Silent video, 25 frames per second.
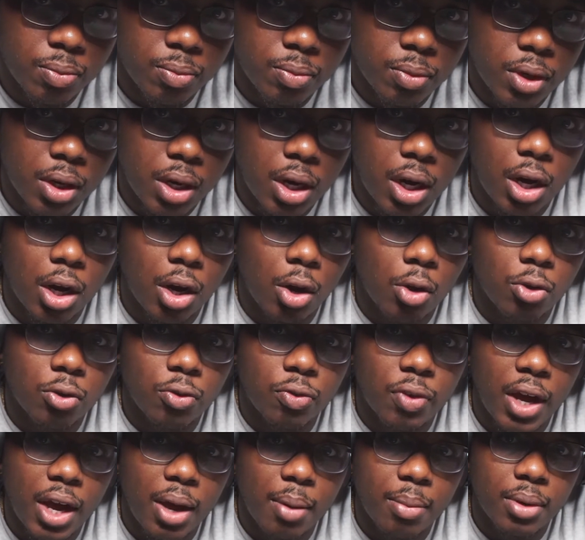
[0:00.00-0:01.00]
close
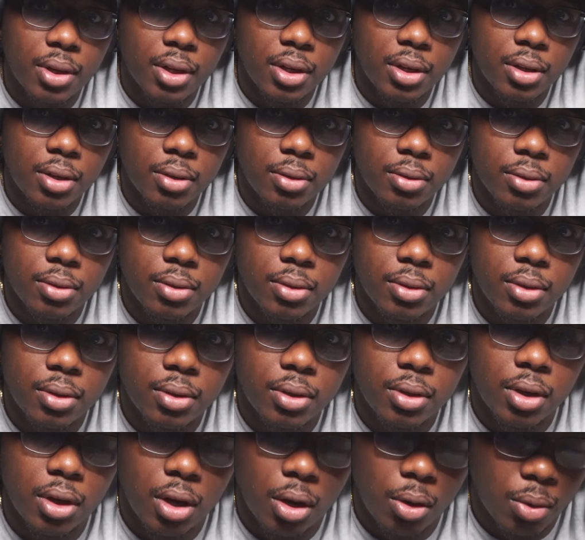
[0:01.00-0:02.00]
family, you
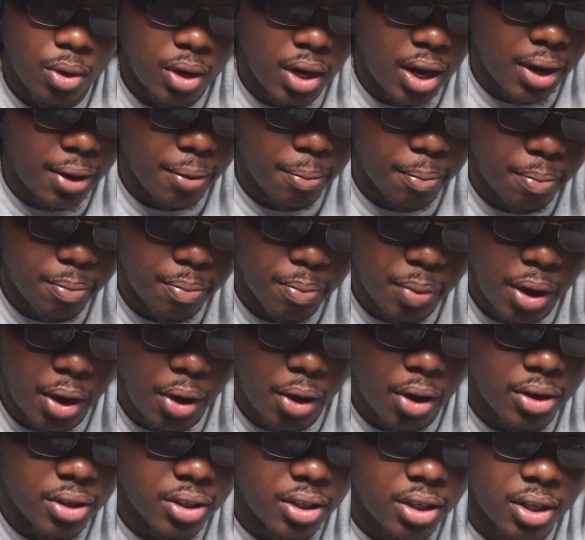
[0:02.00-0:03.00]
know, we're not
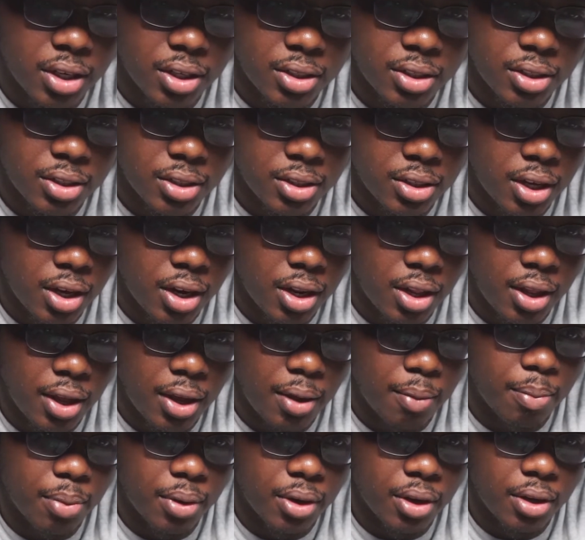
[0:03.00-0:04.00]
parents, cousins, none of that,
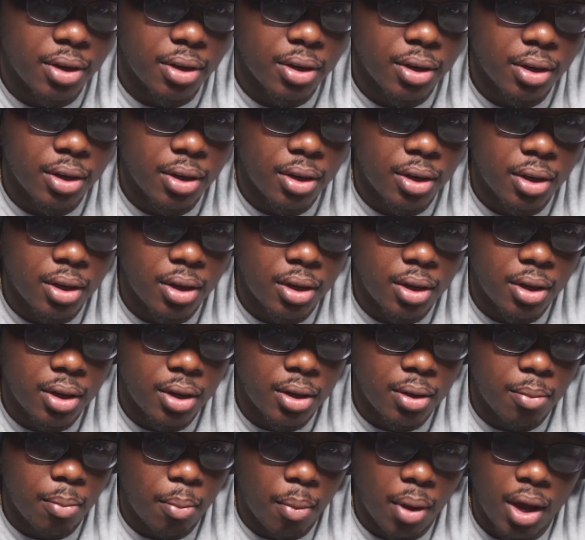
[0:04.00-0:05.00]
but
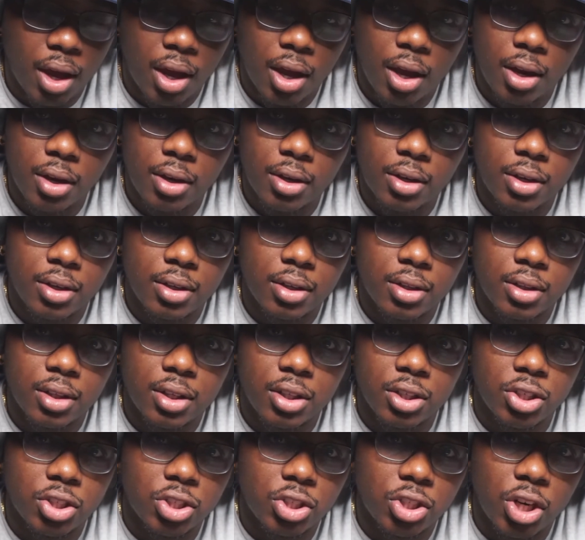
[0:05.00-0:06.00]
man, this
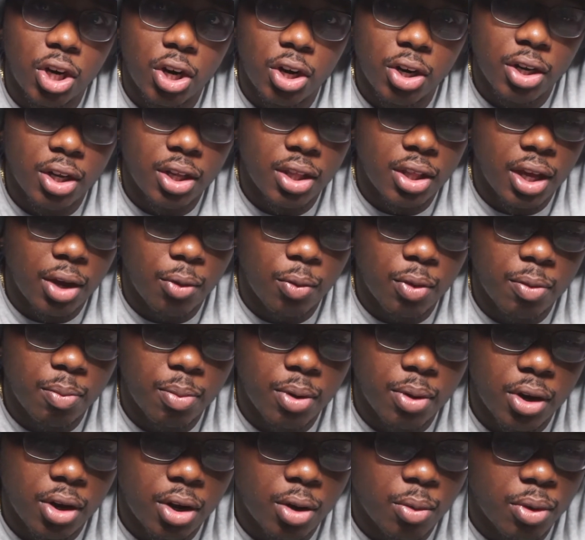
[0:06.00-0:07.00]
journey that we've been
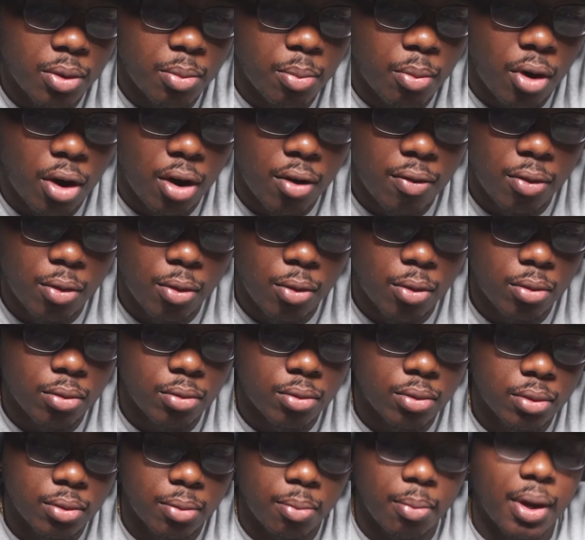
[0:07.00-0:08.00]
on with Marvel,
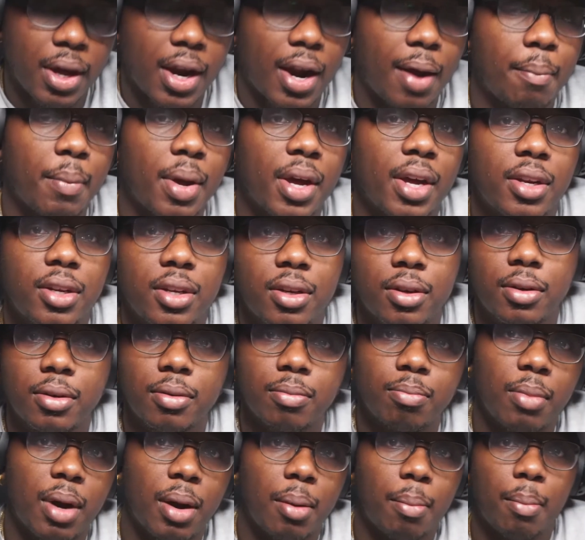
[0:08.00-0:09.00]
man, I made
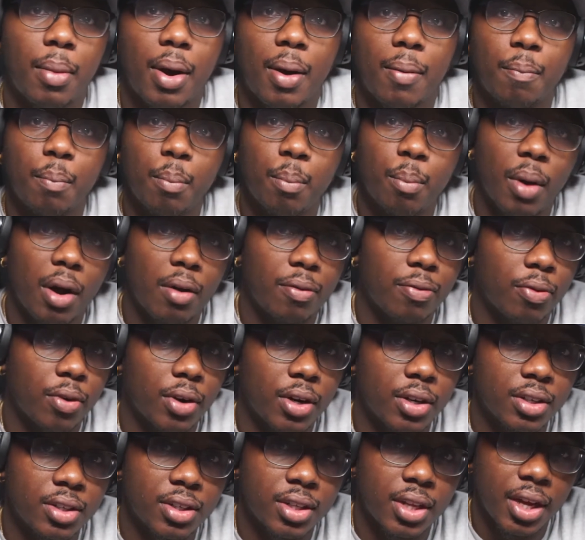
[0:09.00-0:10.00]
my
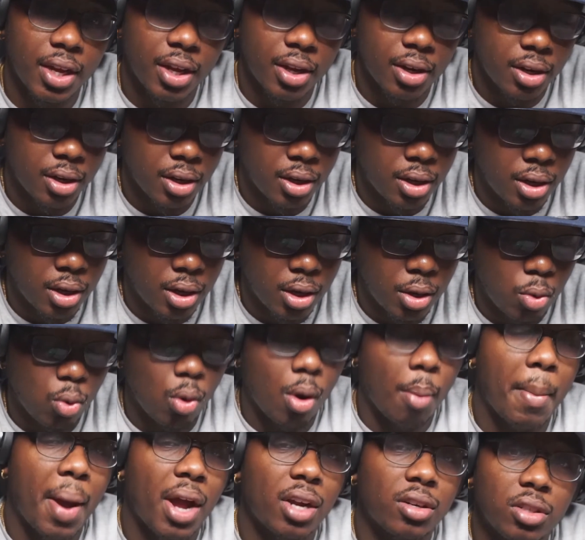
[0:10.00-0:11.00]
friends that, who
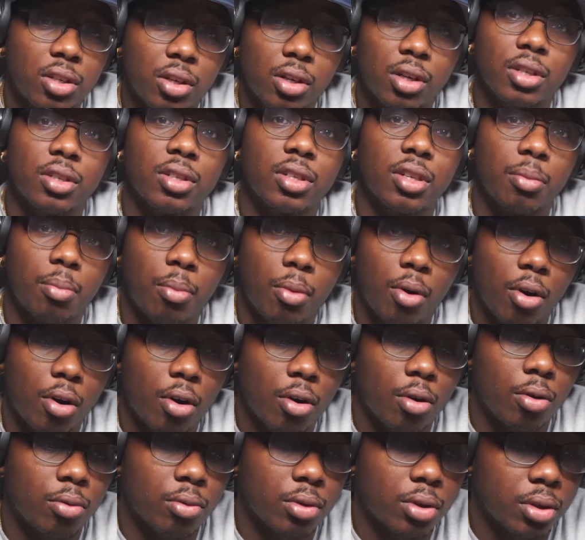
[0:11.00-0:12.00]
I'm actually going to see
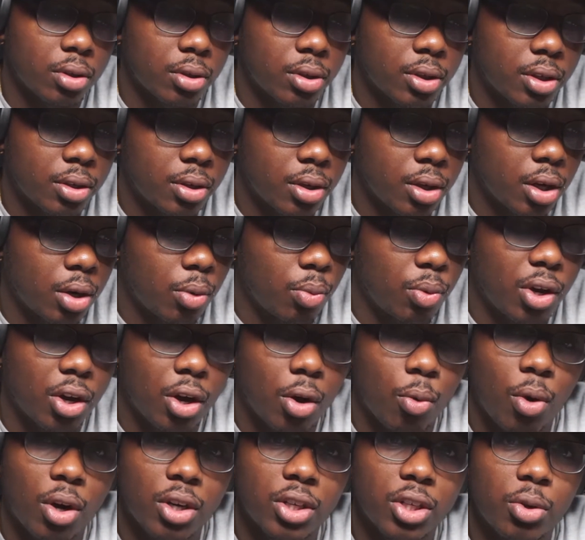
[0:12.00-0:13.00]
tomorrow, we're going to
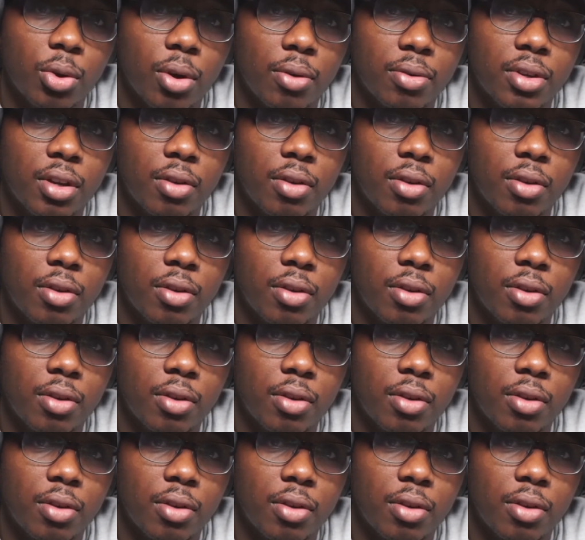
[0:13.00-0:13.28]
watch the UFC